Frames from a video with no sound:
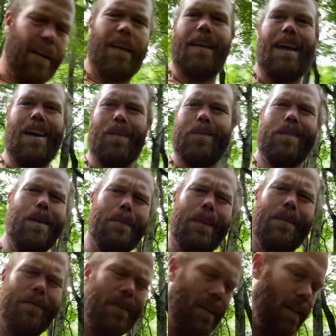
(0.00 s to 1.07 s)
now. Come on the
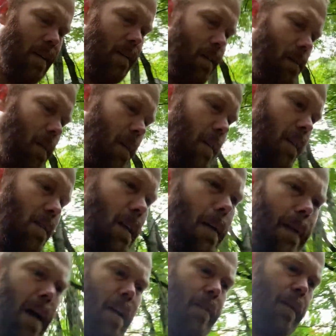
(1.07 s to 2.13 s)
fuck on. Come on now, snap
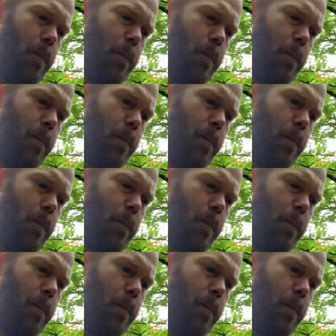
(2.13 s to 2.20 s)
out of it.